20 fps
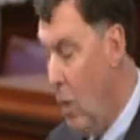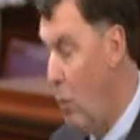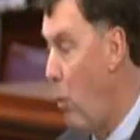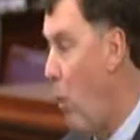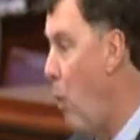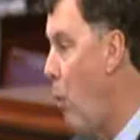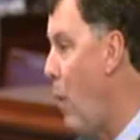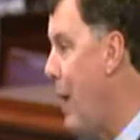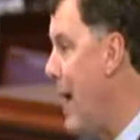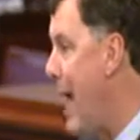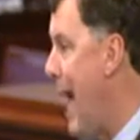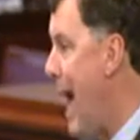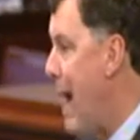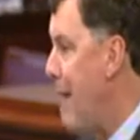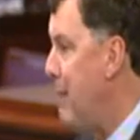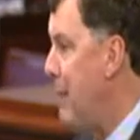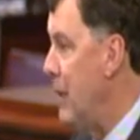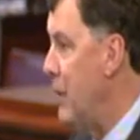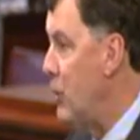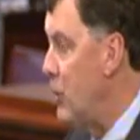Well, what
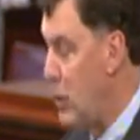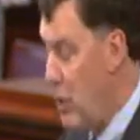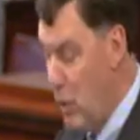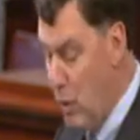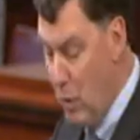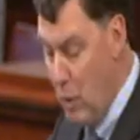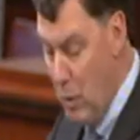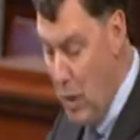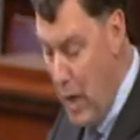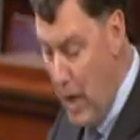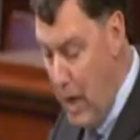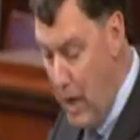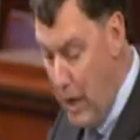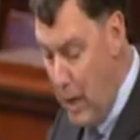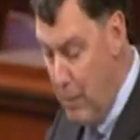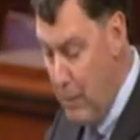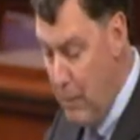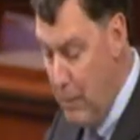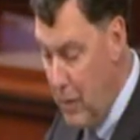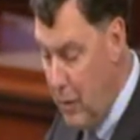happened to
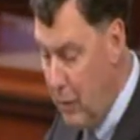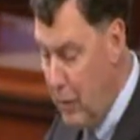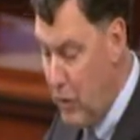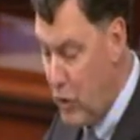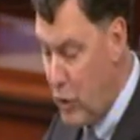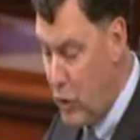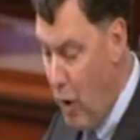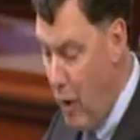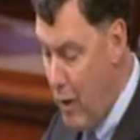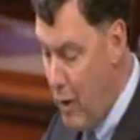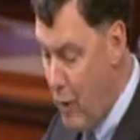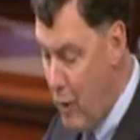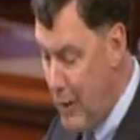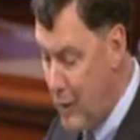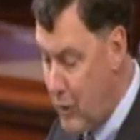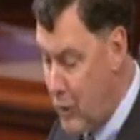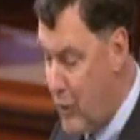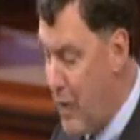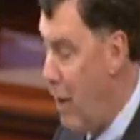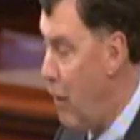the charter
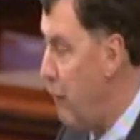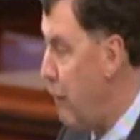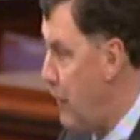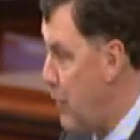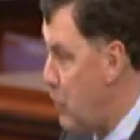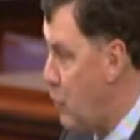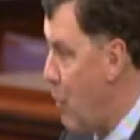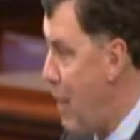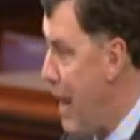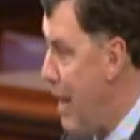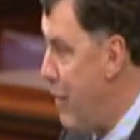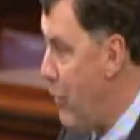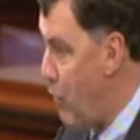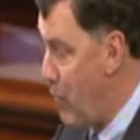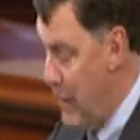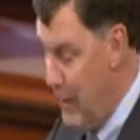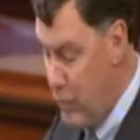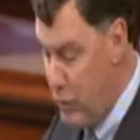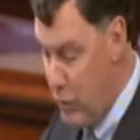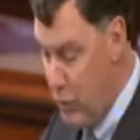itself is
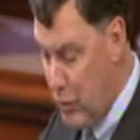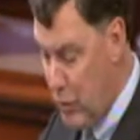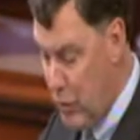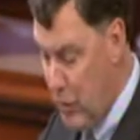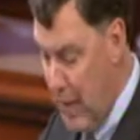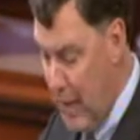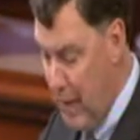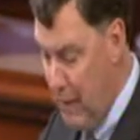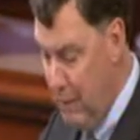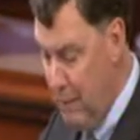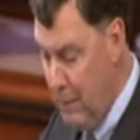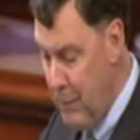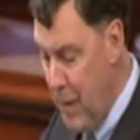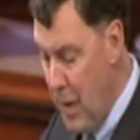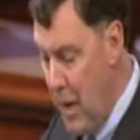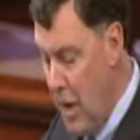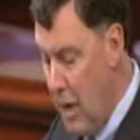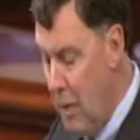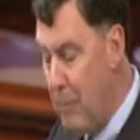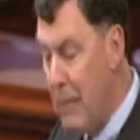rather interesting,
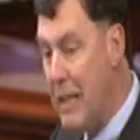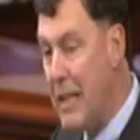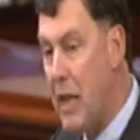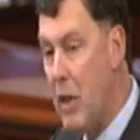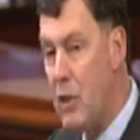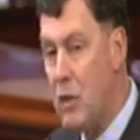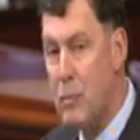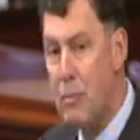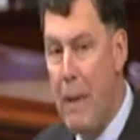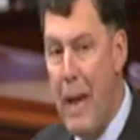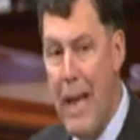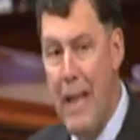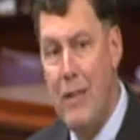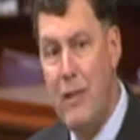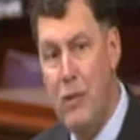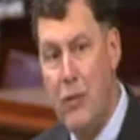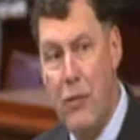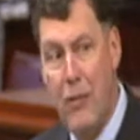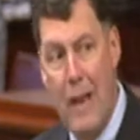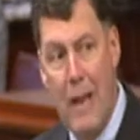because
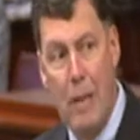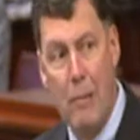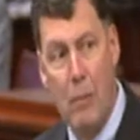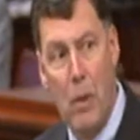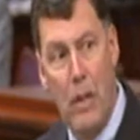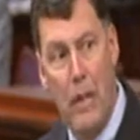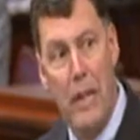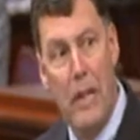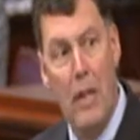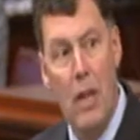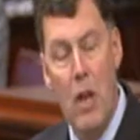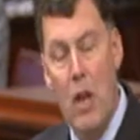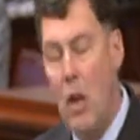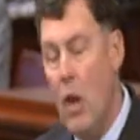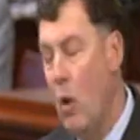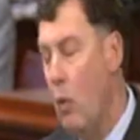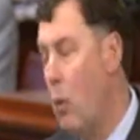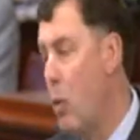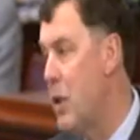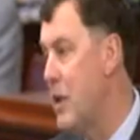Penn's family
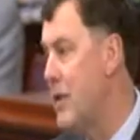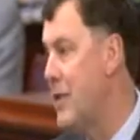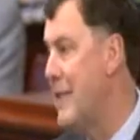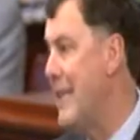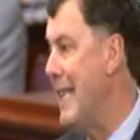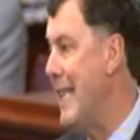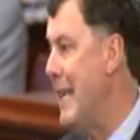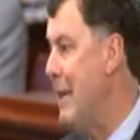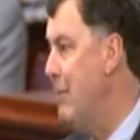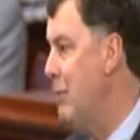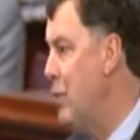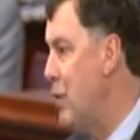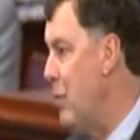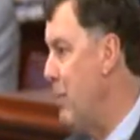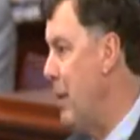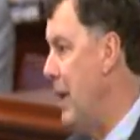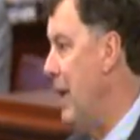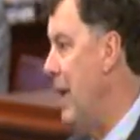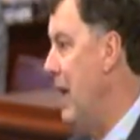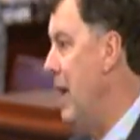was deemed to
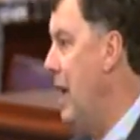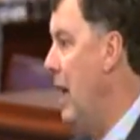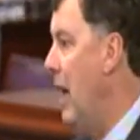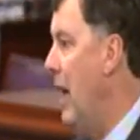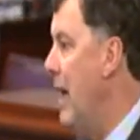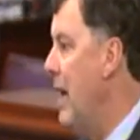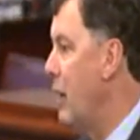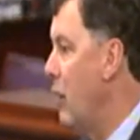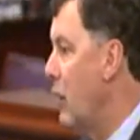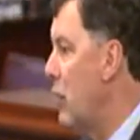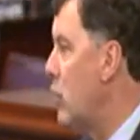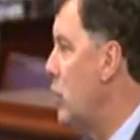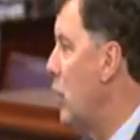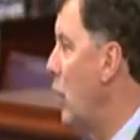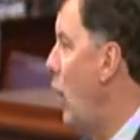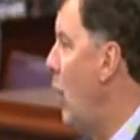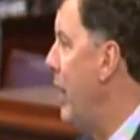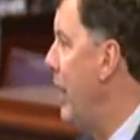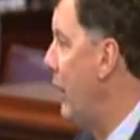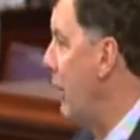be English
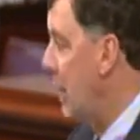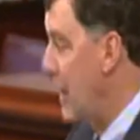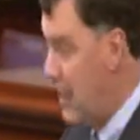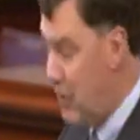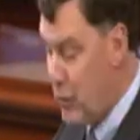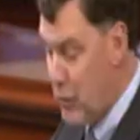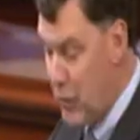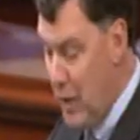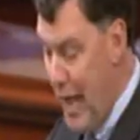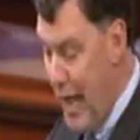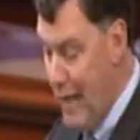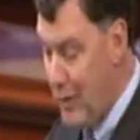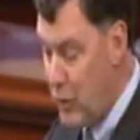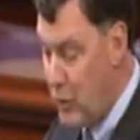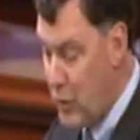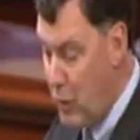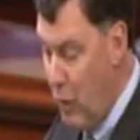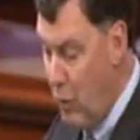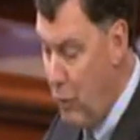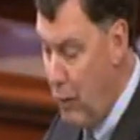loyalists, and
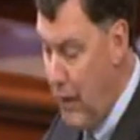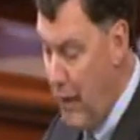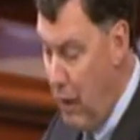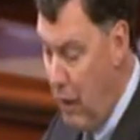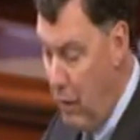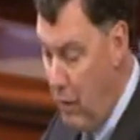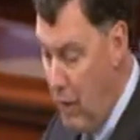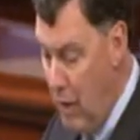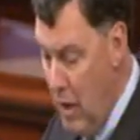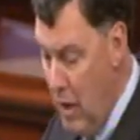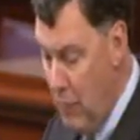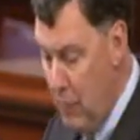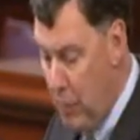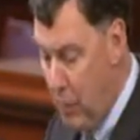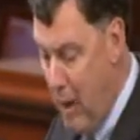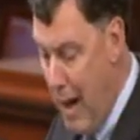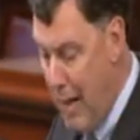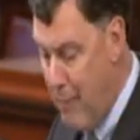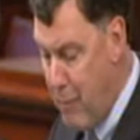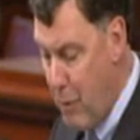so their
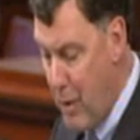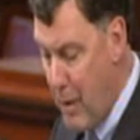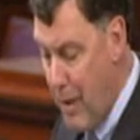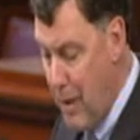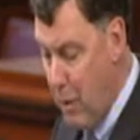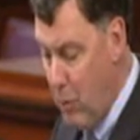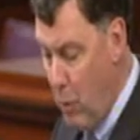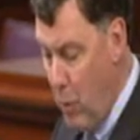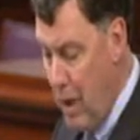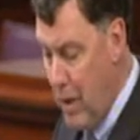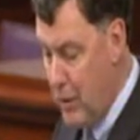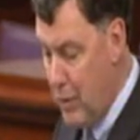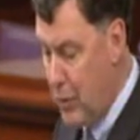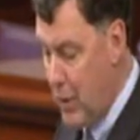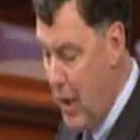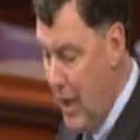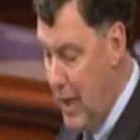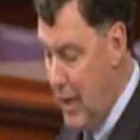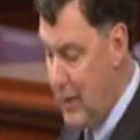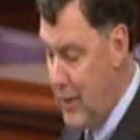property
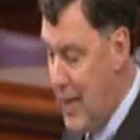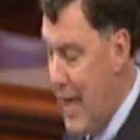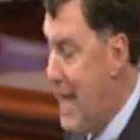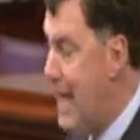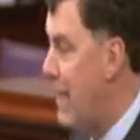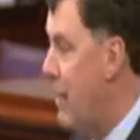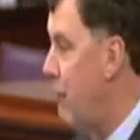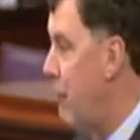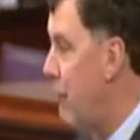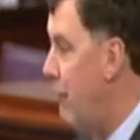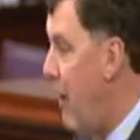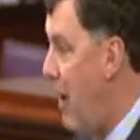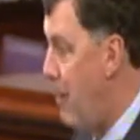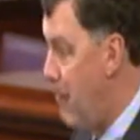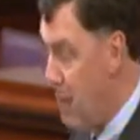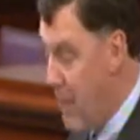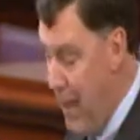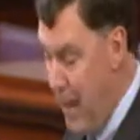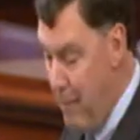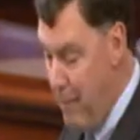was taken
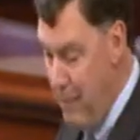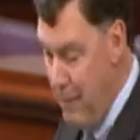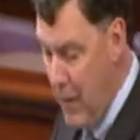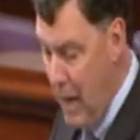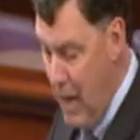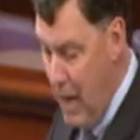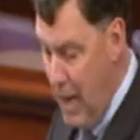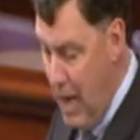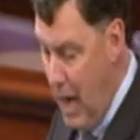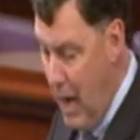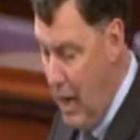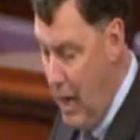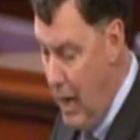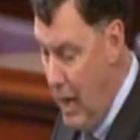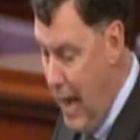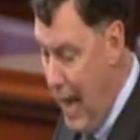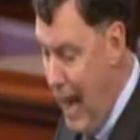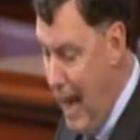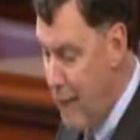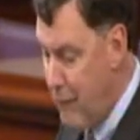from them
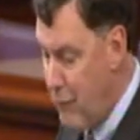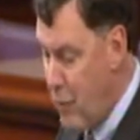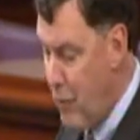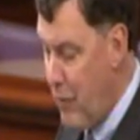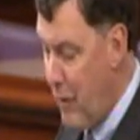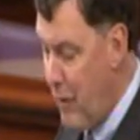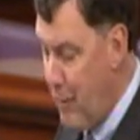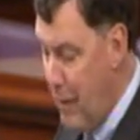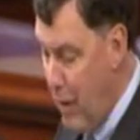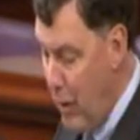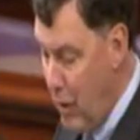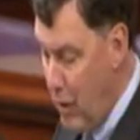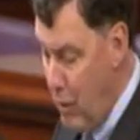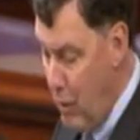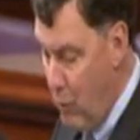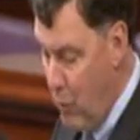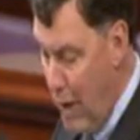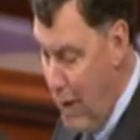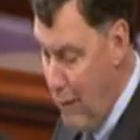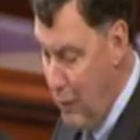after the
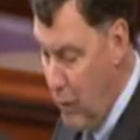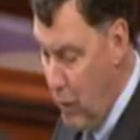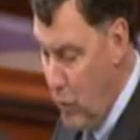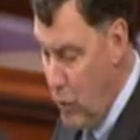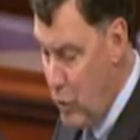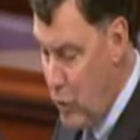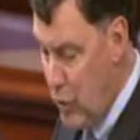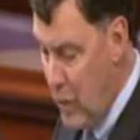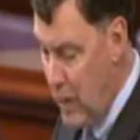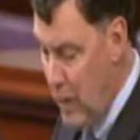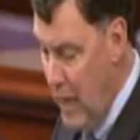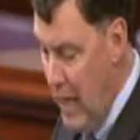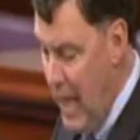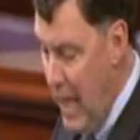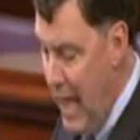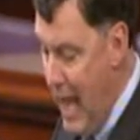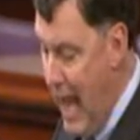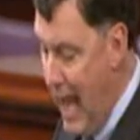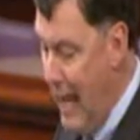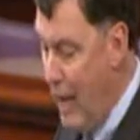American Revolution,
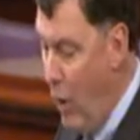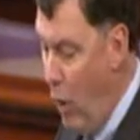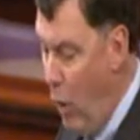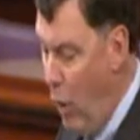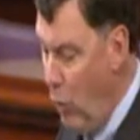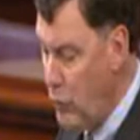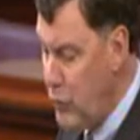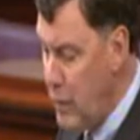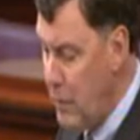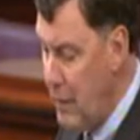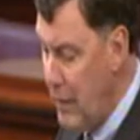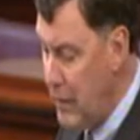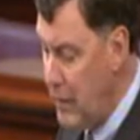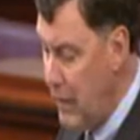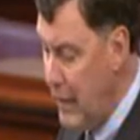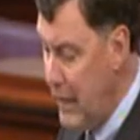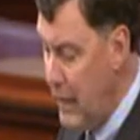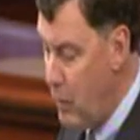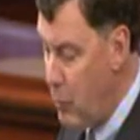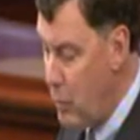and
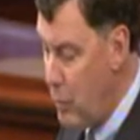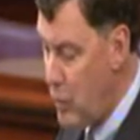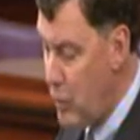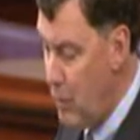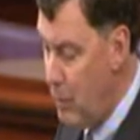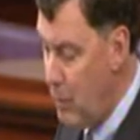ultimately it was